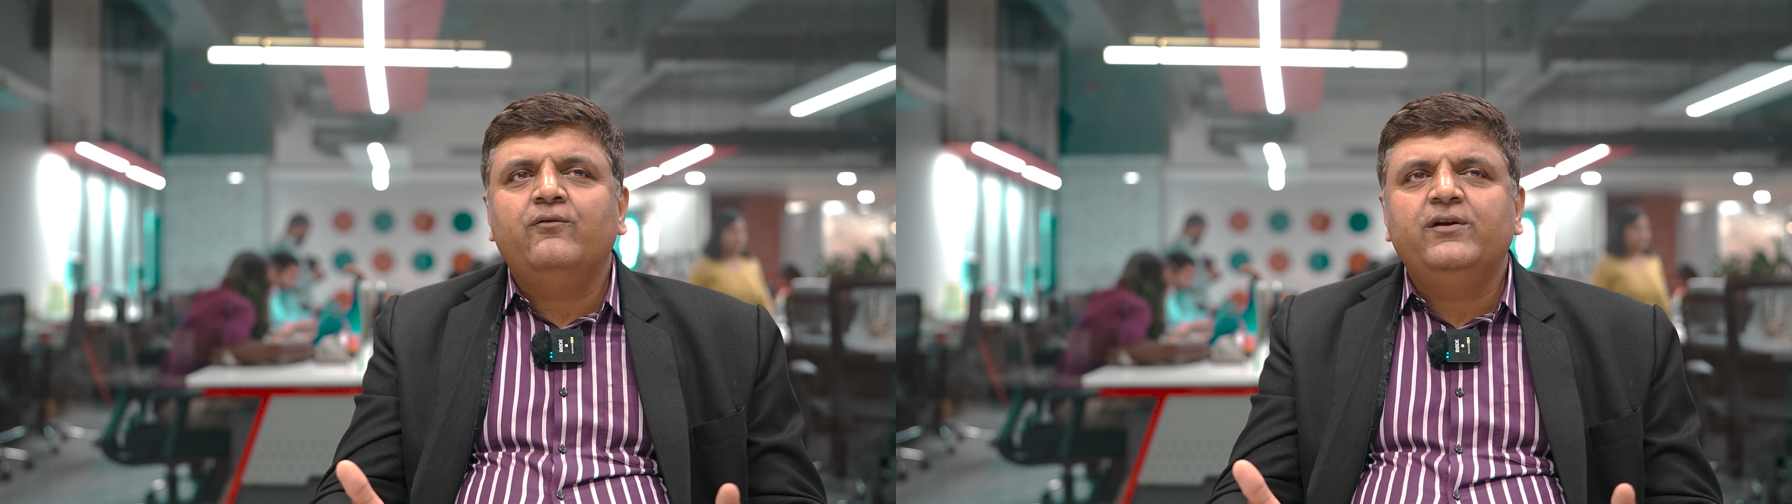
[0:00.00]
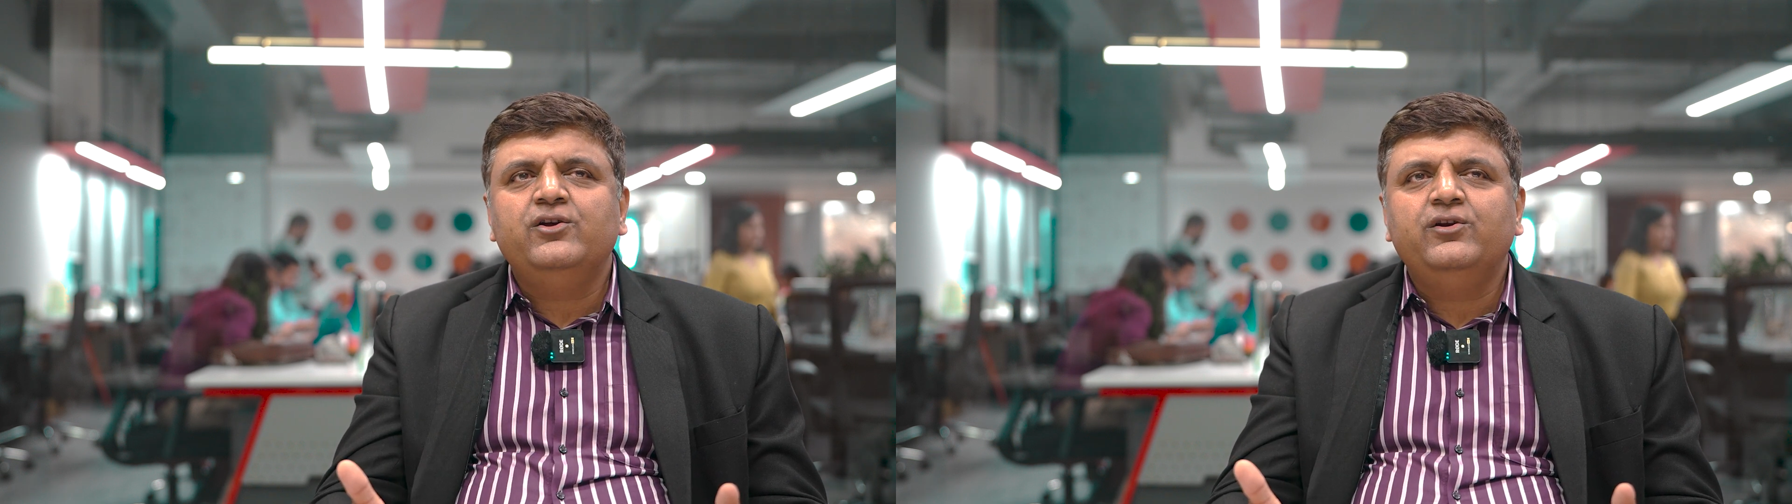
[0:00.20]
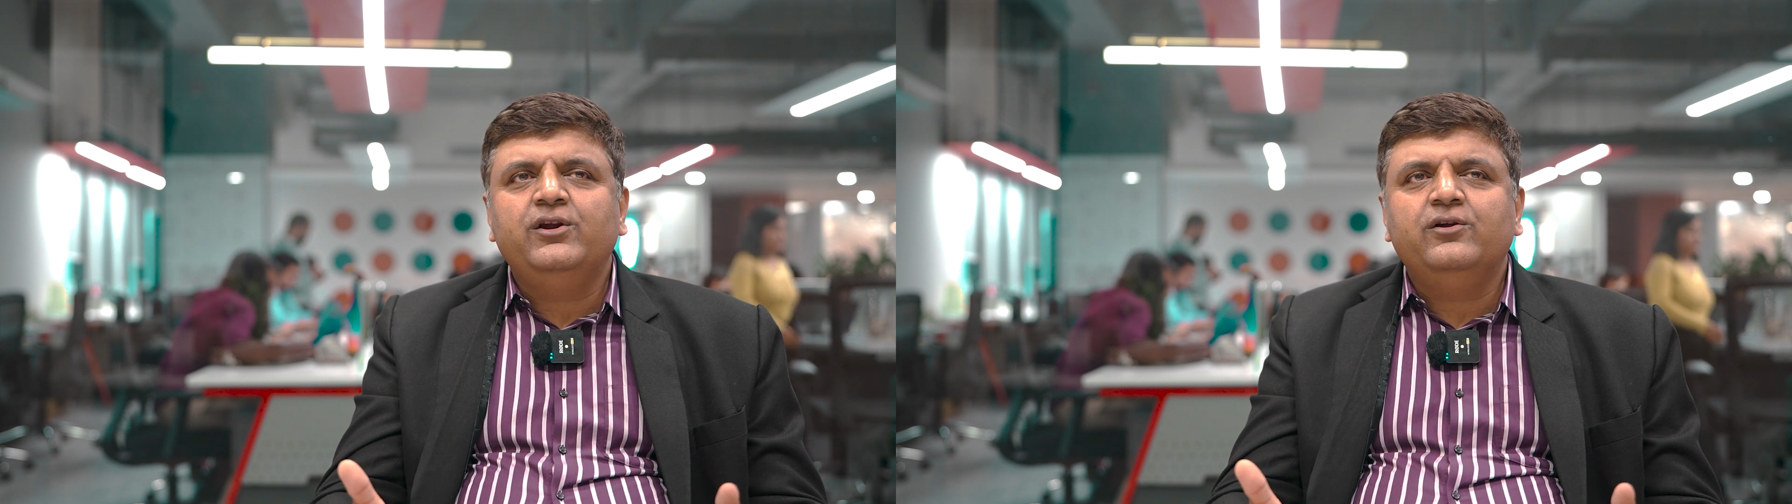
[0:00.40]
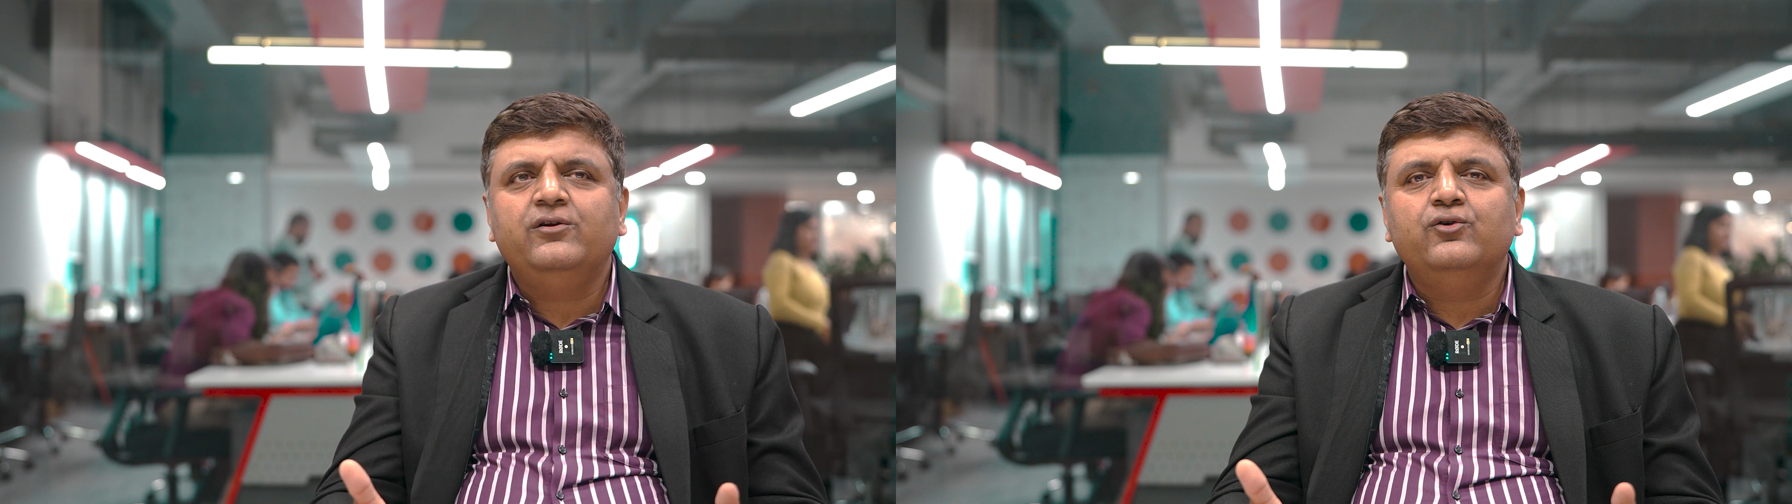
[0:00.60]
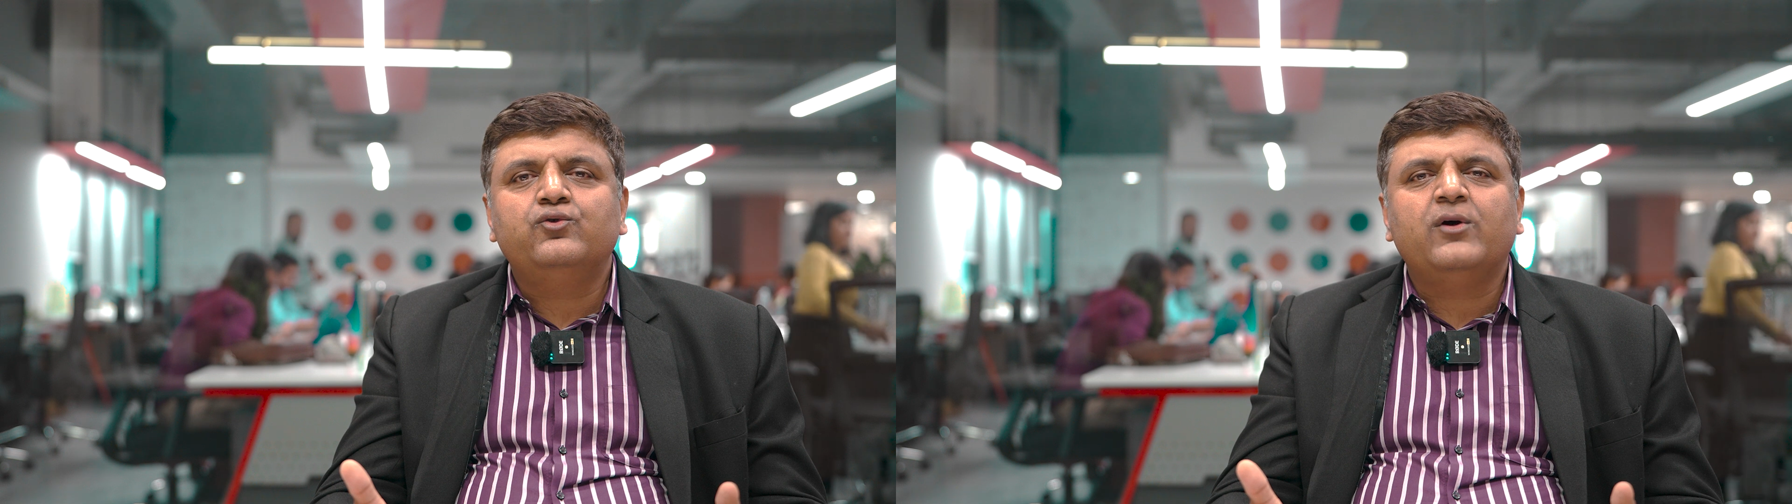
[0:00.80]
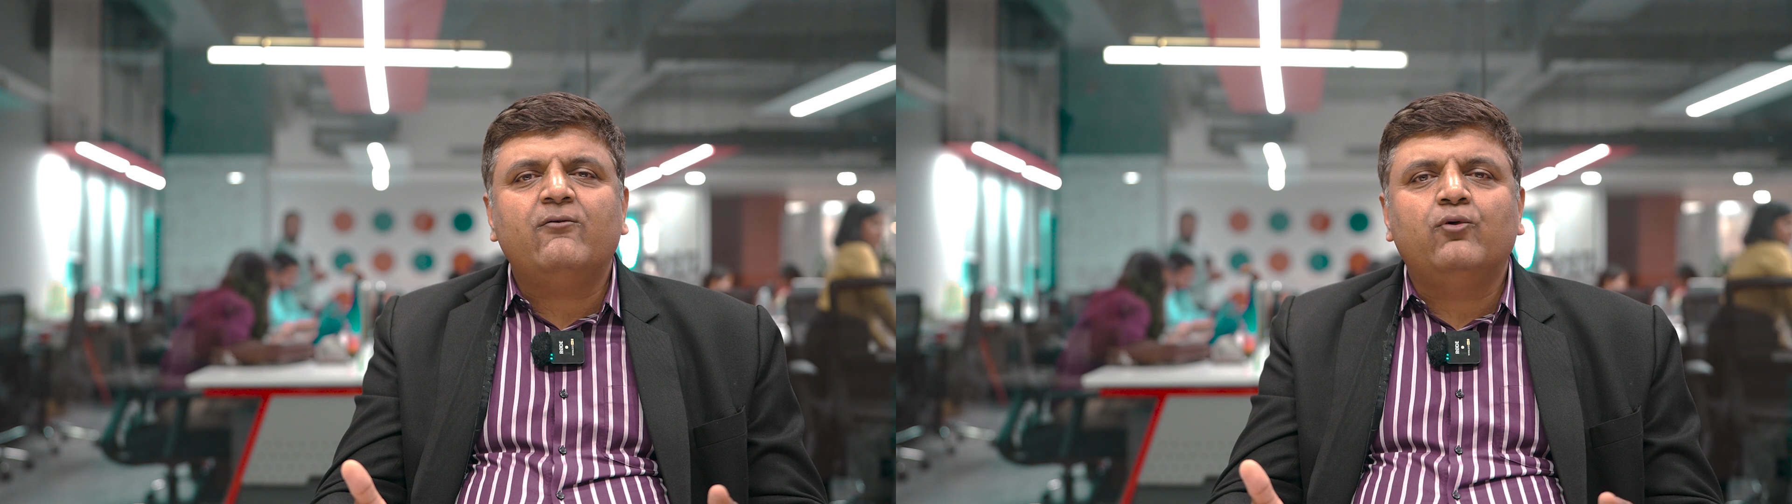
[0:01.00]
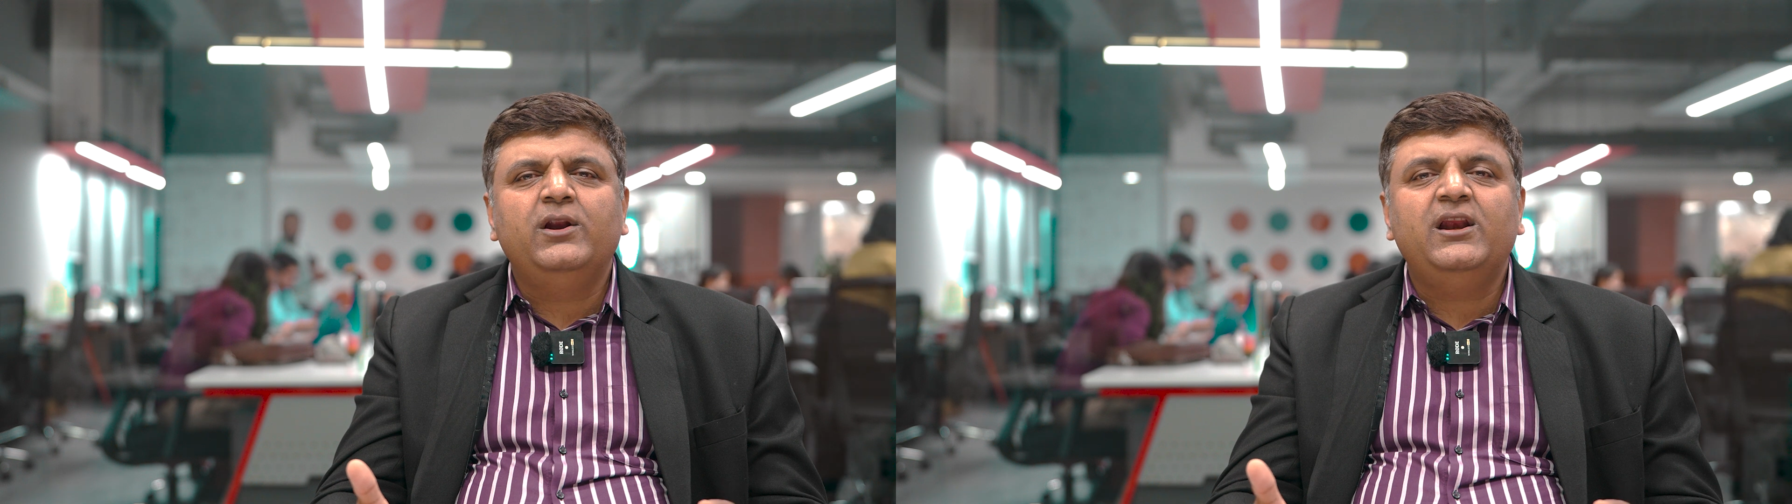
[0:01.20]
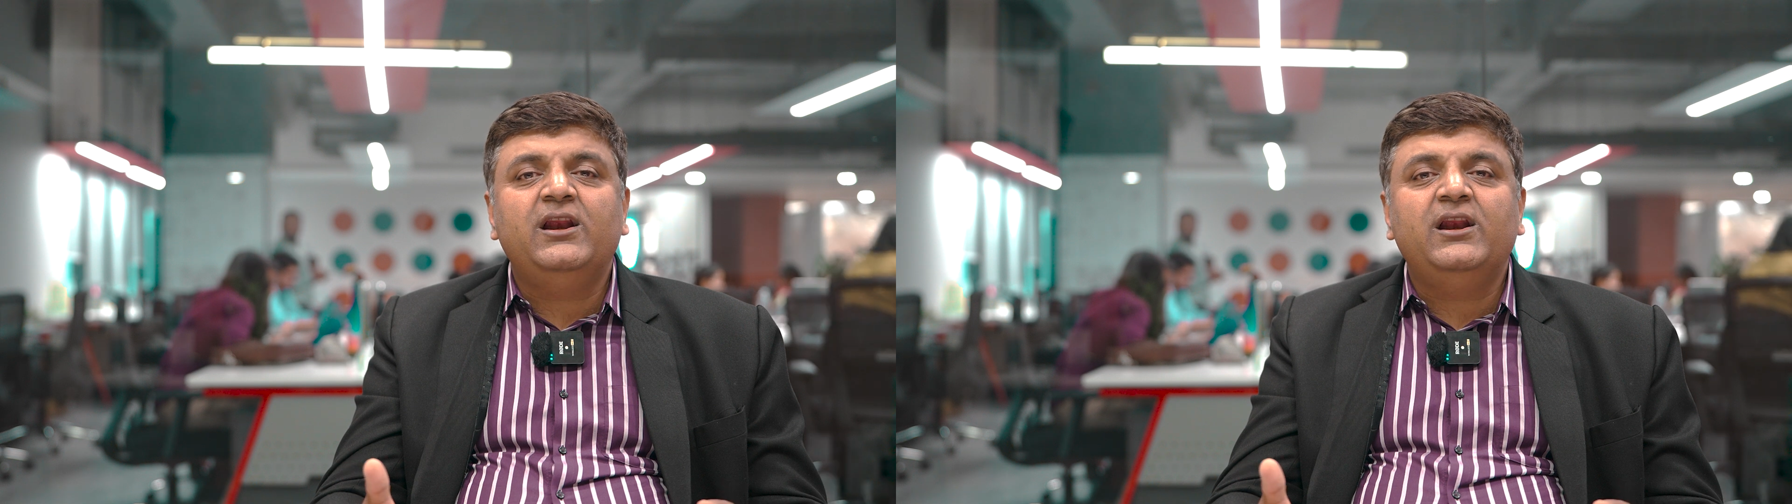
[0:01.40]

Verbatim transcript: we used to have only